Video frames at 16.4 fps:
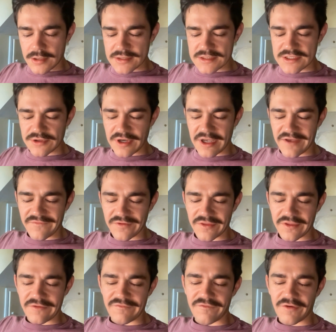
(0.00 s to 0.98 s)
Dear
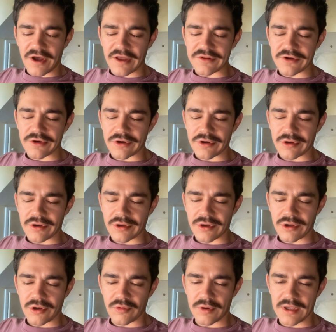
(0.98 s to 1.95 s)
Heavenly Father,
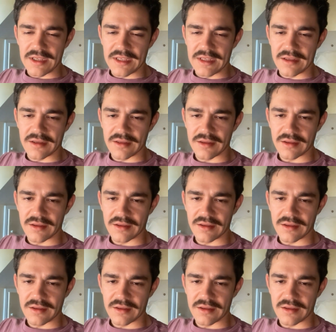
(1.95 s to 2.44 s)
we